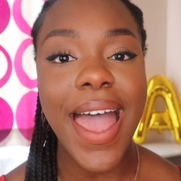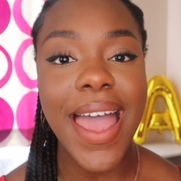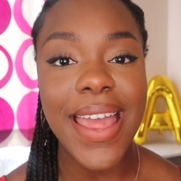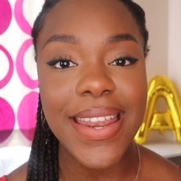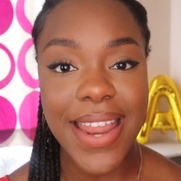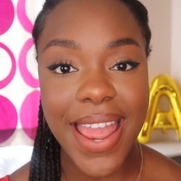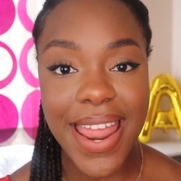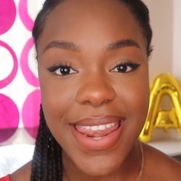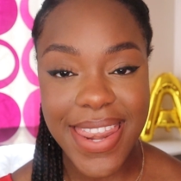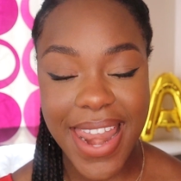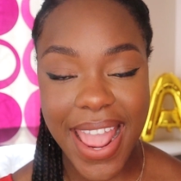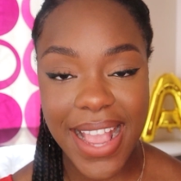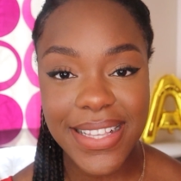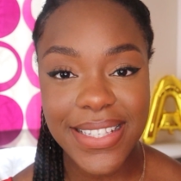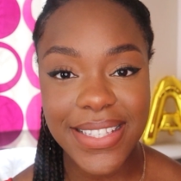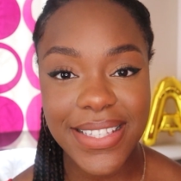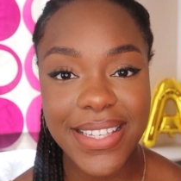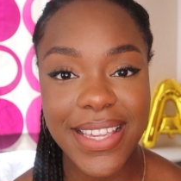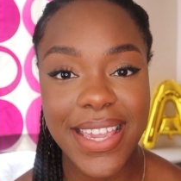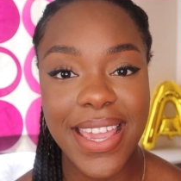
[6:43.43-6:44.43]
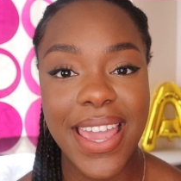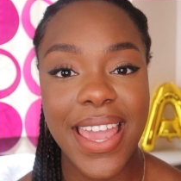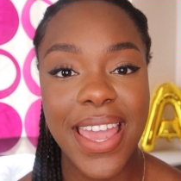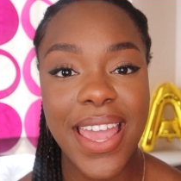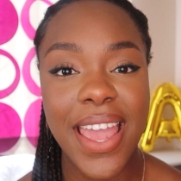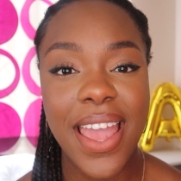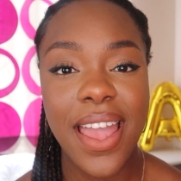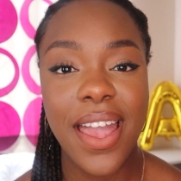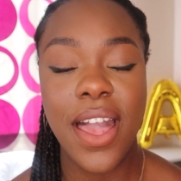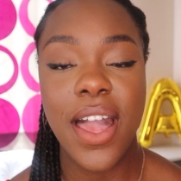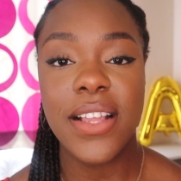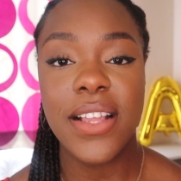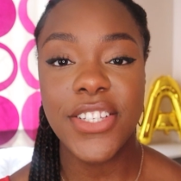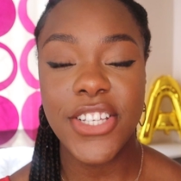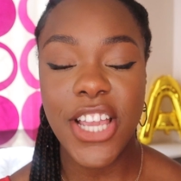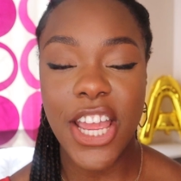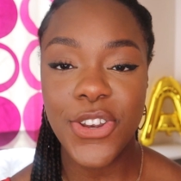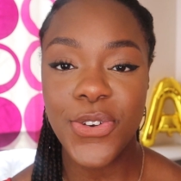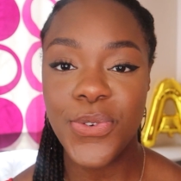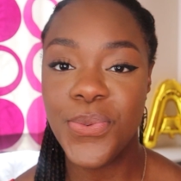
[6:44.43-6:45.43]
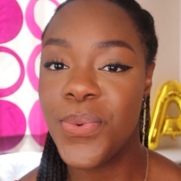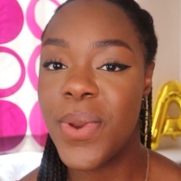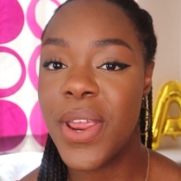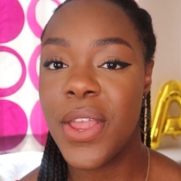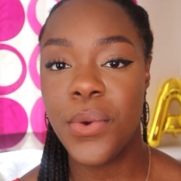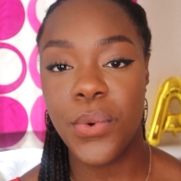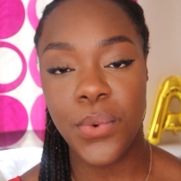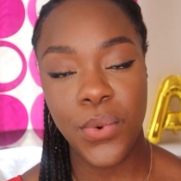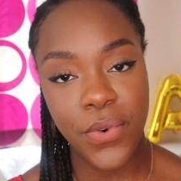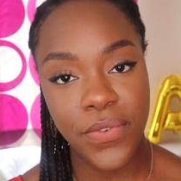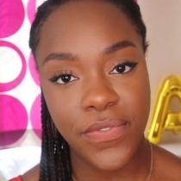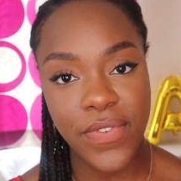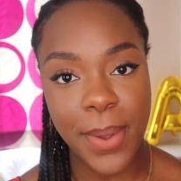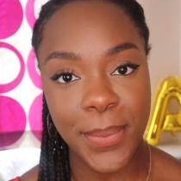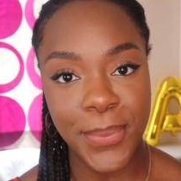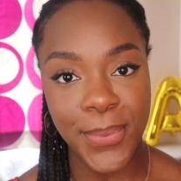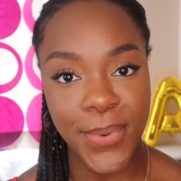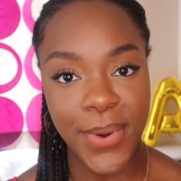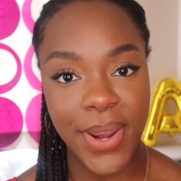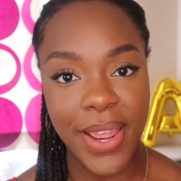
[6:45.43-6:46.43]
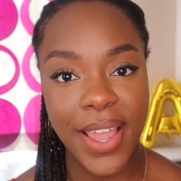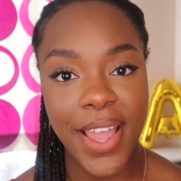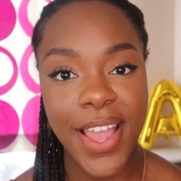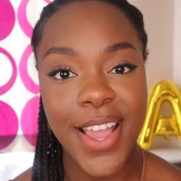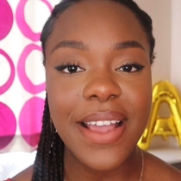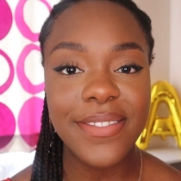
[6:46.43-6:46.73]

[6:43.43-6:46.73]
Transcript: and next year, January or February.